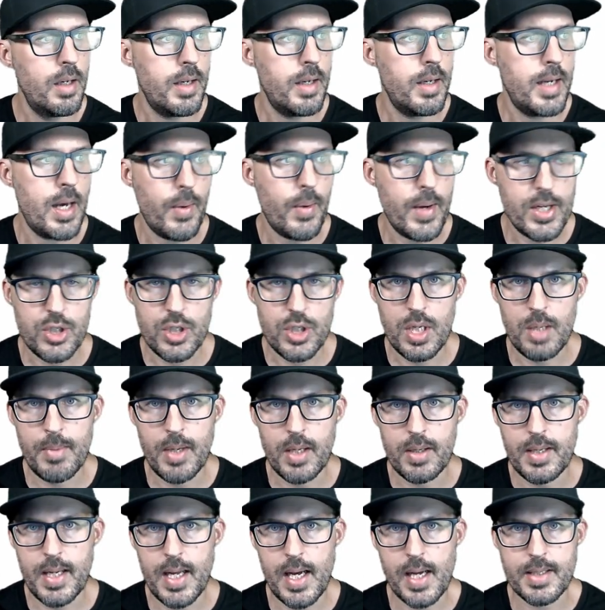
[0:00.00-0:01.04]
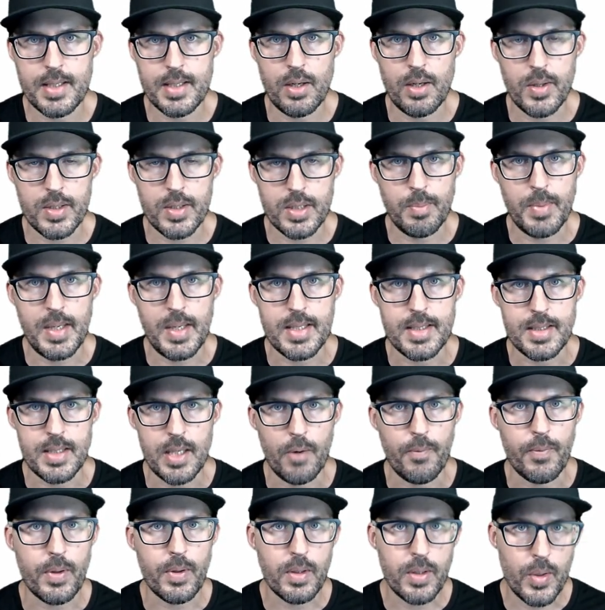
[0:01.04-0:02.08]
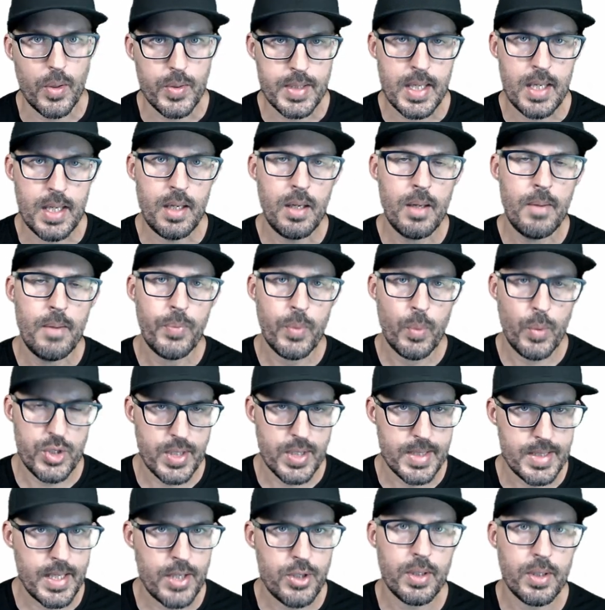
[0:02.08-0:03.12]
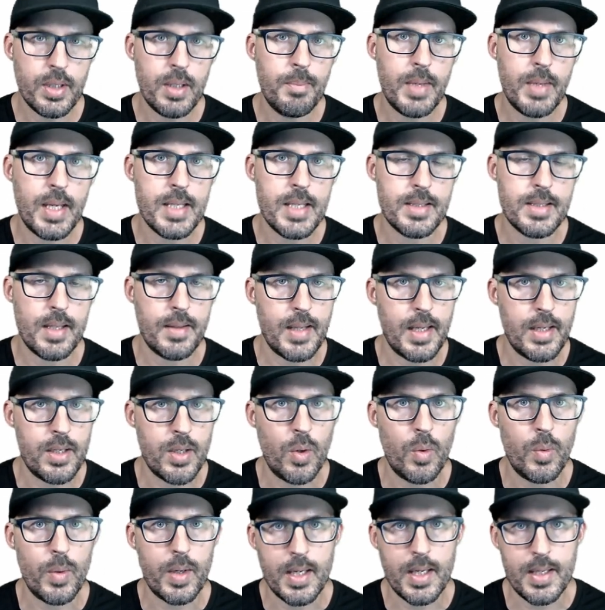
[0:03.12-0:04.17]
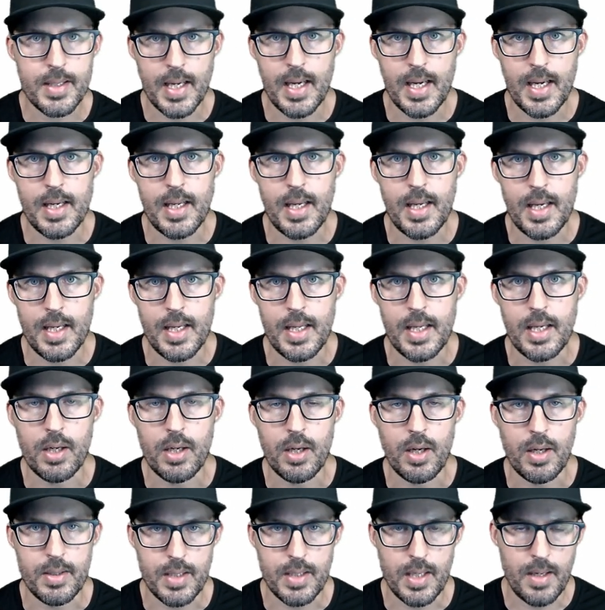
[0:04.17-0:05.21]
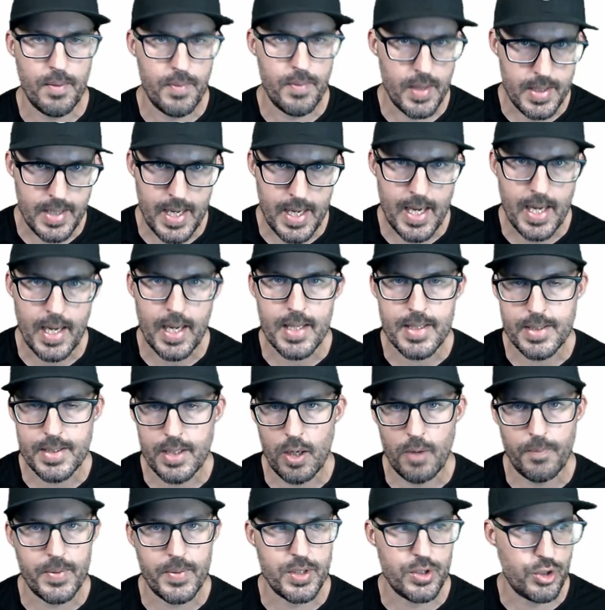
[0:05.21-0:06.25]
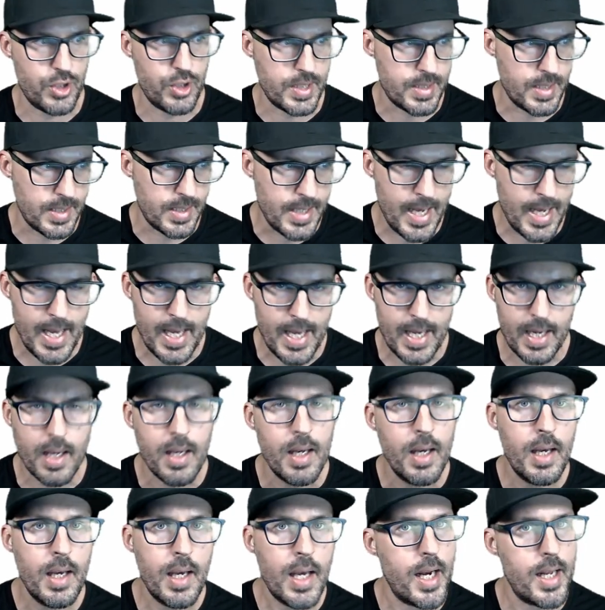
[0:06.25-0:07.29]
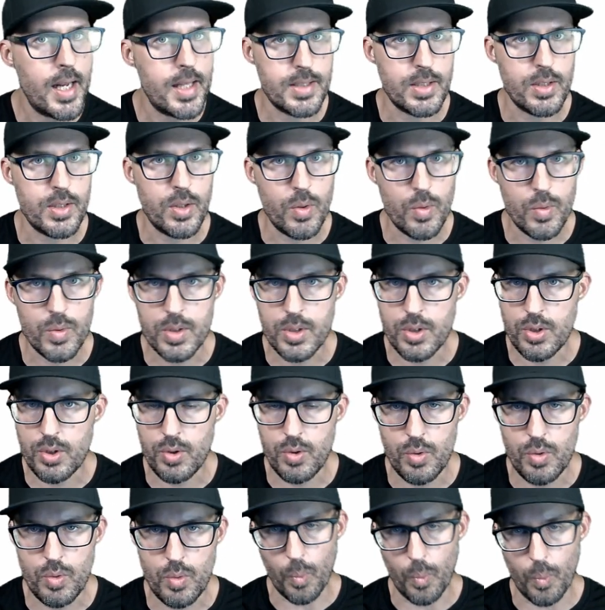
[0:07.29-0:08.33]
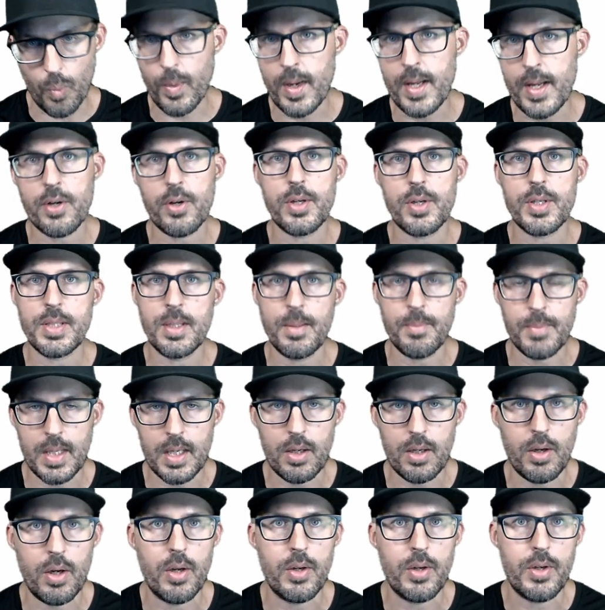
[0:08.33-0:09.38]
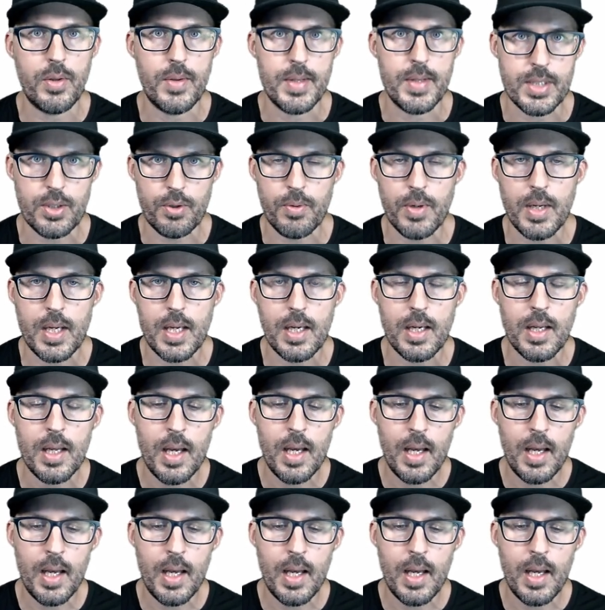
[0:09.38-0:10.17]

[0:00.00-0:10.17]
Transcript: Now, HTML tags can also be self-closing, which essentially means that they don't contain any content. The tag itself is just a tag, and it's used to render something onto the screen,